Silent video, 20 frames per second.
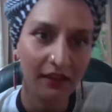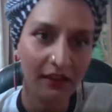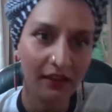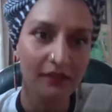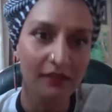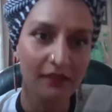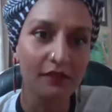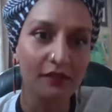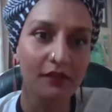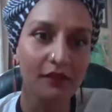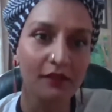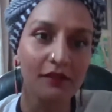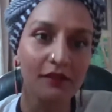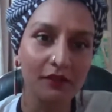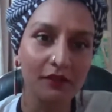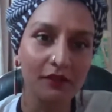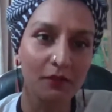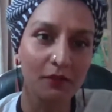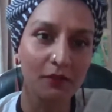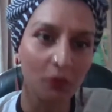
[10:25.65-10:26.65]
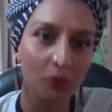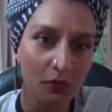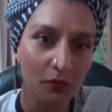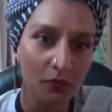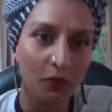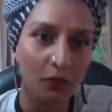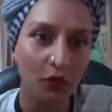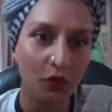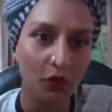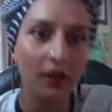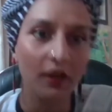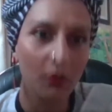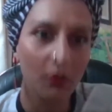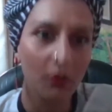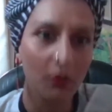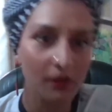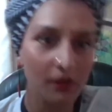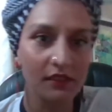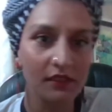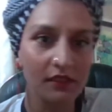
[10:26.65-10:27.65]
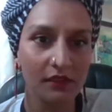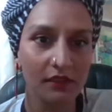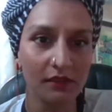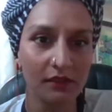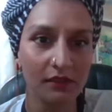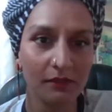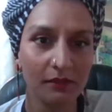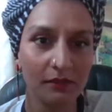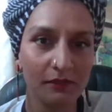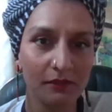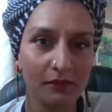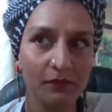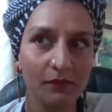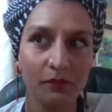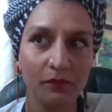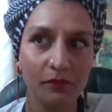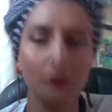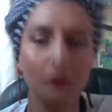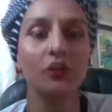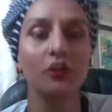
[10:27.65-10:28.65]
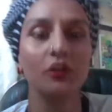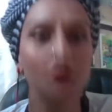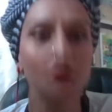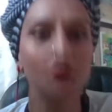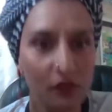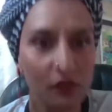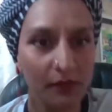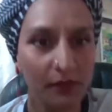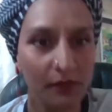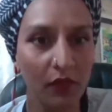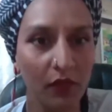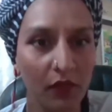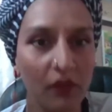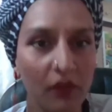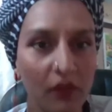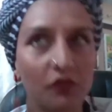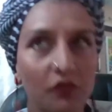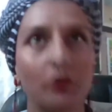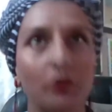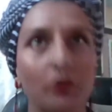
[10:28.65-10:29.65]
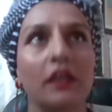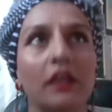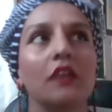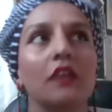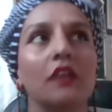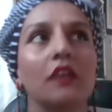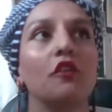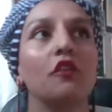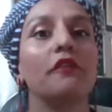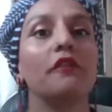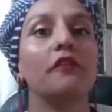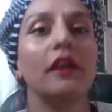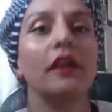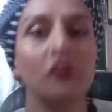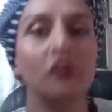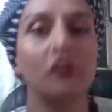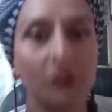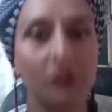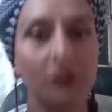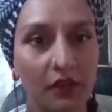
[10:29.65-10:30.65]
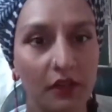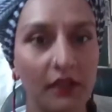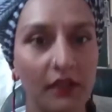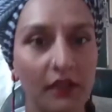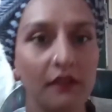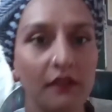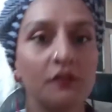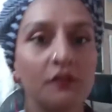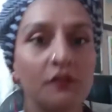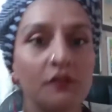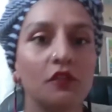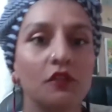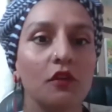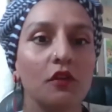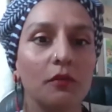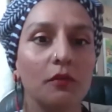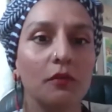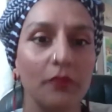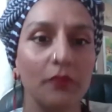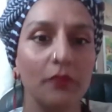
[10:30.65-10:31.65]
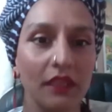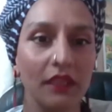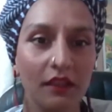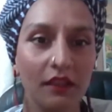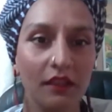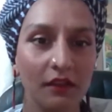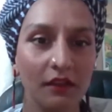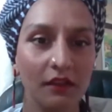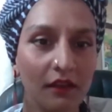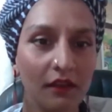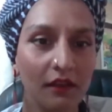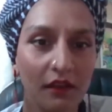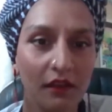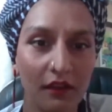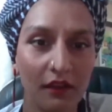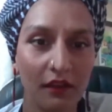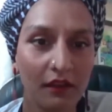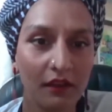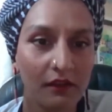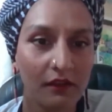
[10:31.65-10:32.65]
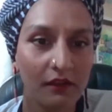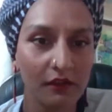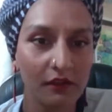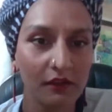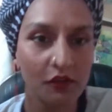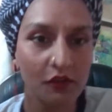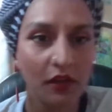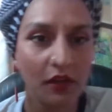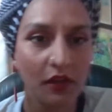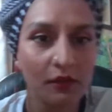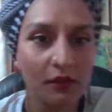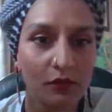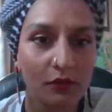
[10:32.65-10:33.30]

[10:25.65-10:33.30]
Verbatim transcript: and the the more I want to bulldoze my way through it, or find alternatives, or be sorry.